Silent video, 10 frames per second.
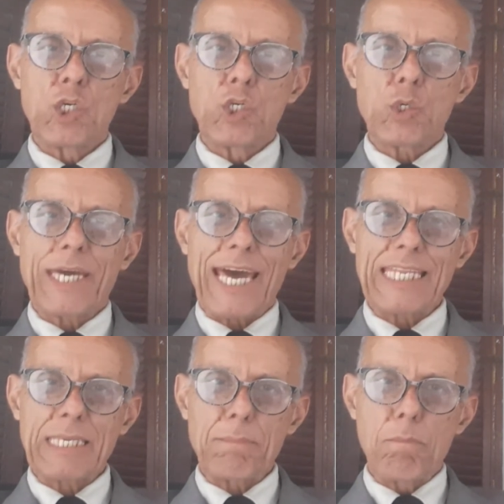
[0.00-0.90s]
to
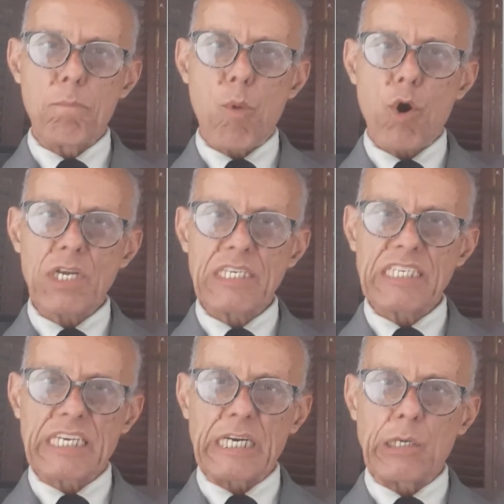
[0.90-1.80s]
get more
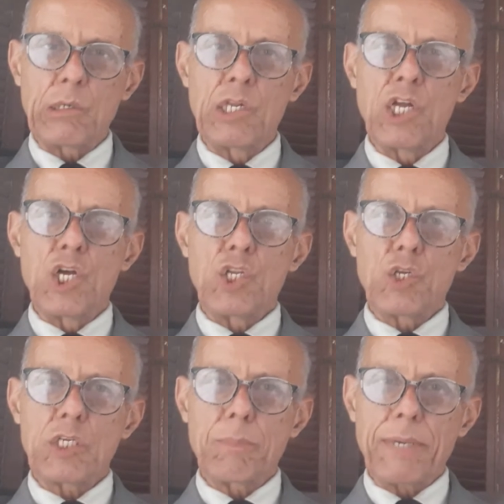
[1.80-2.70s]
skill
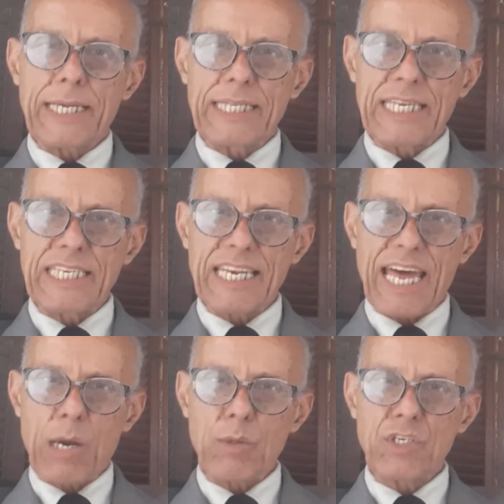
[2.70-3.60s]
to speak this
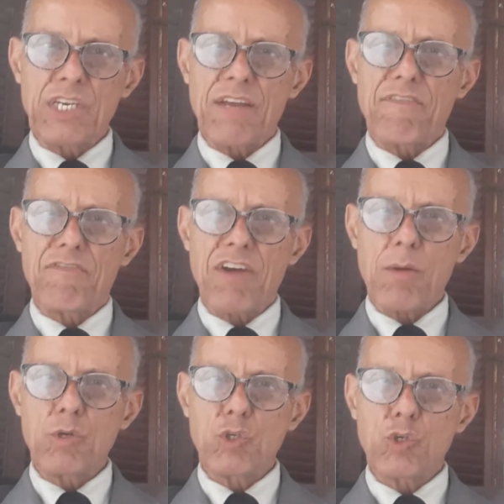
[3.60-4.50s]
language in a
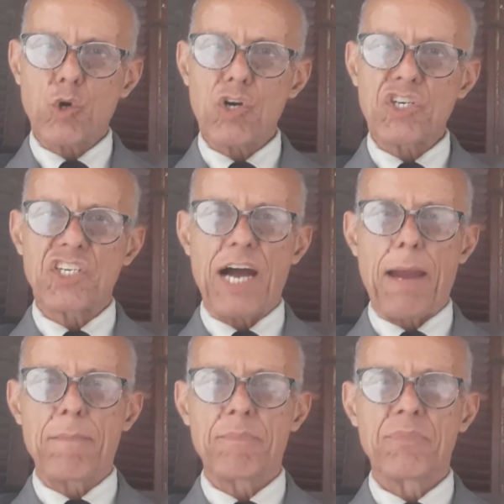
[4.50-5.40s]
very short
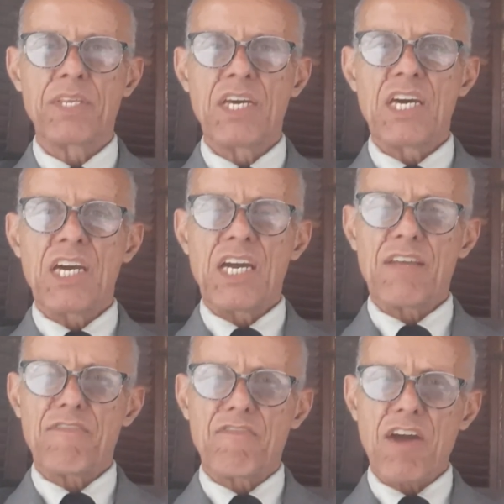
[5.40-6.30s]
time, in
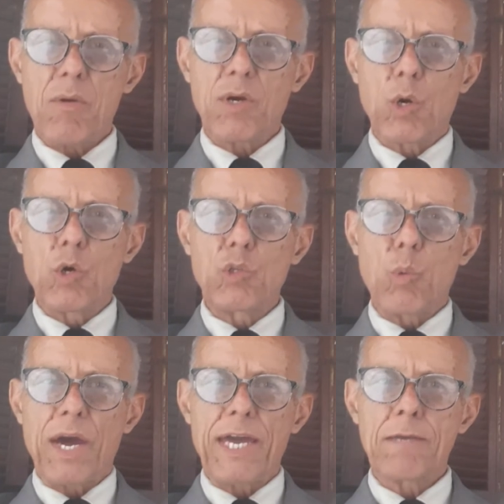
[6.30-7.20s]
a very good
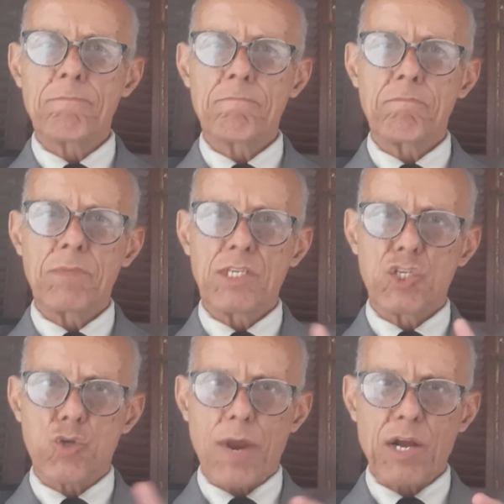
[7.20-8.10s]
way,
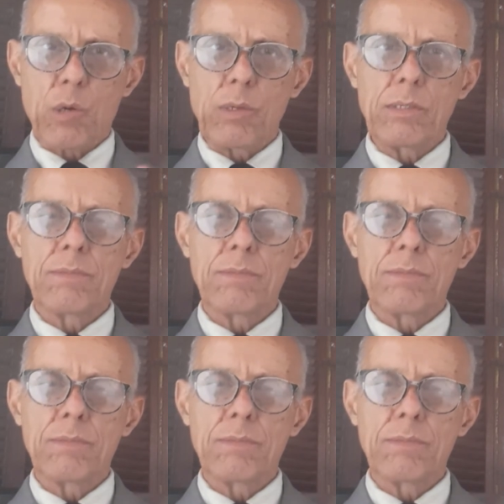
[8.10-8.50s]
tranquil,